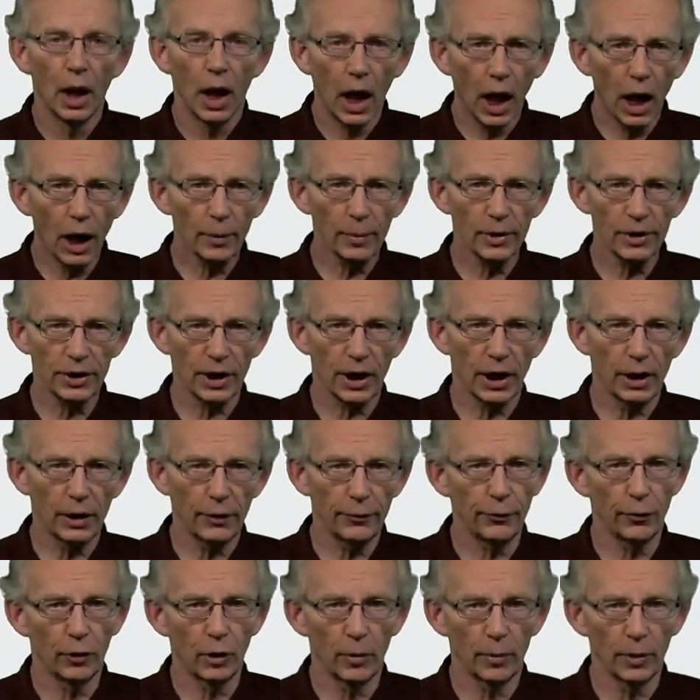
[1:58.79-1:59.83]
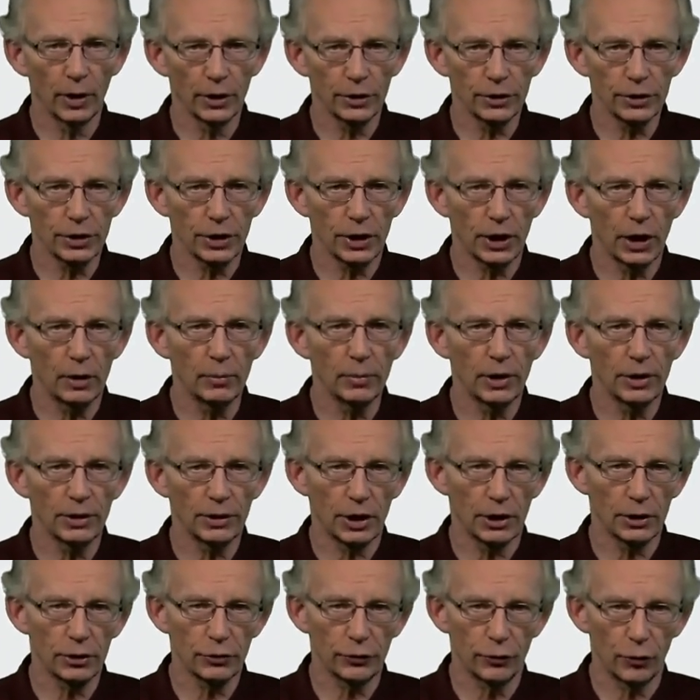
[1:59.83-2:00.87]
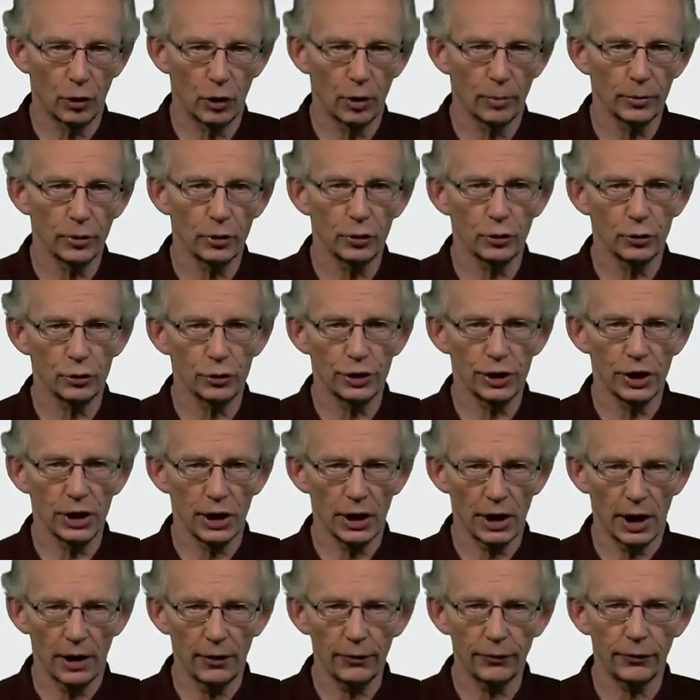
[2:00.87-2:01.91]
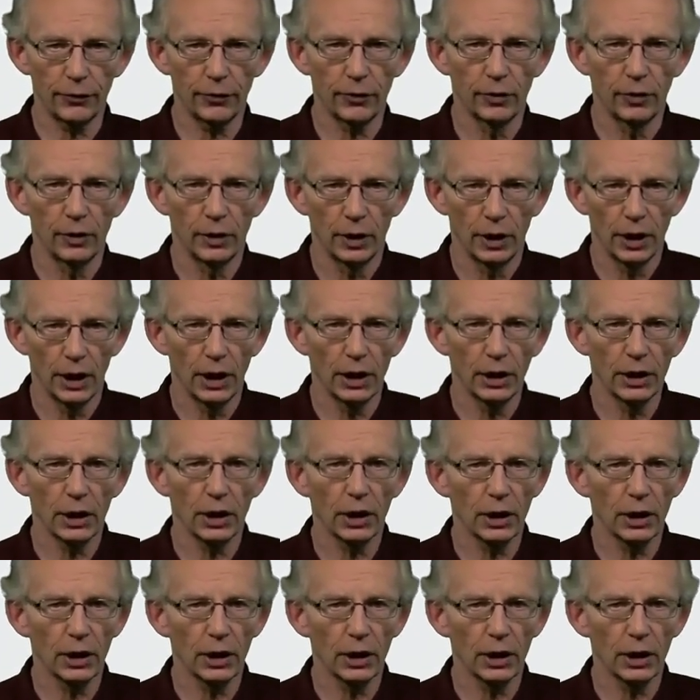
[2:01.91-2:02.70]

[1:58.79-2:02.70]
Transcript: Arbitrary formulas can be transformed to CNF in a